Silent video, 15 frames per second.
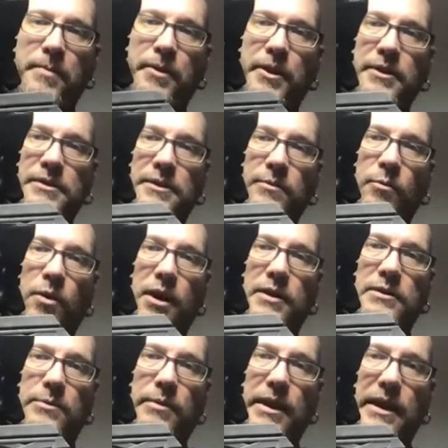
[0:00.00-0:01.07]
person
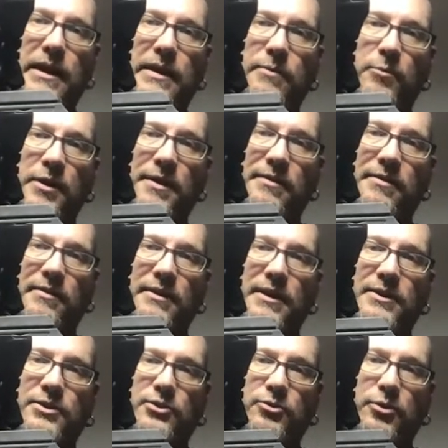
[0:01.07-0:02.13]
walks away with
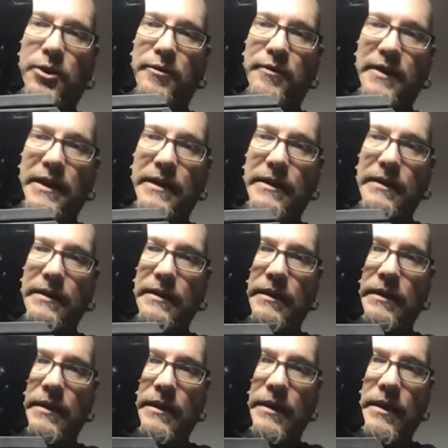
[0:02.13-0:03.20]
this trophy
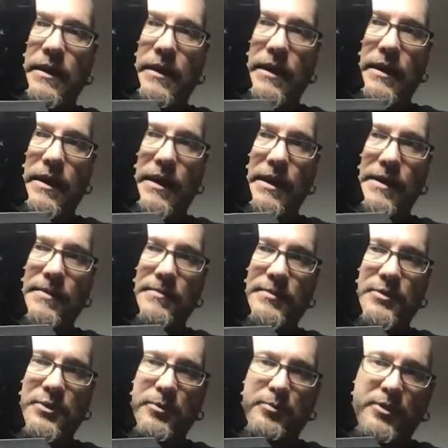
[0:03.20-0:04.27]

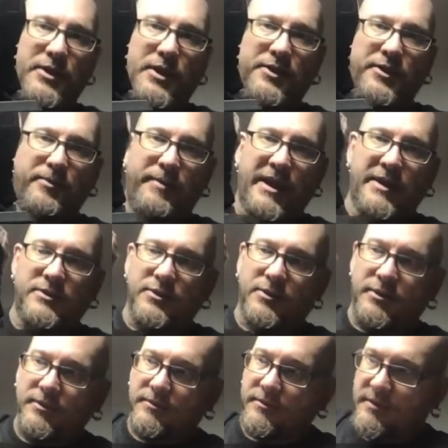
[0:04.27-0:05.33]
to put on their
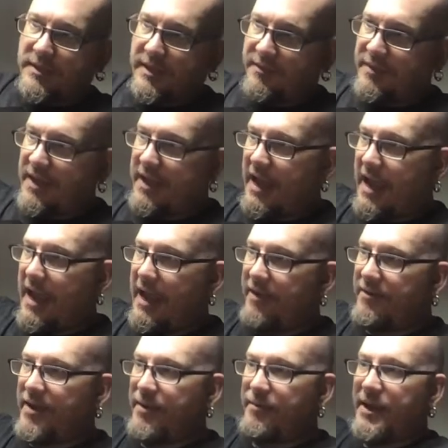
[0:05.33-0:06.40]
mantle, if they have
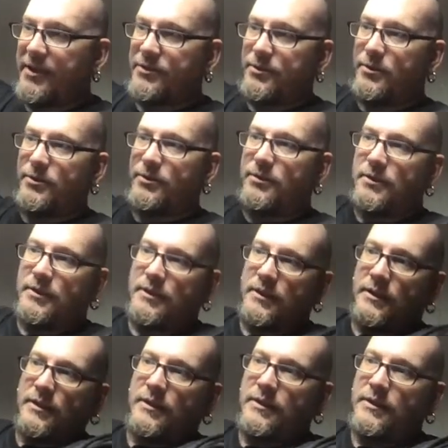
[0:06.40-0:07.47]
a mantle
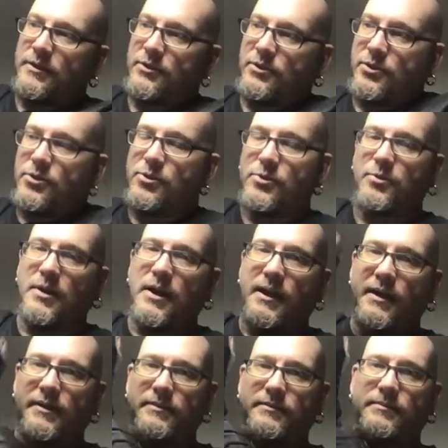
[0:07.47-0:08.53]
to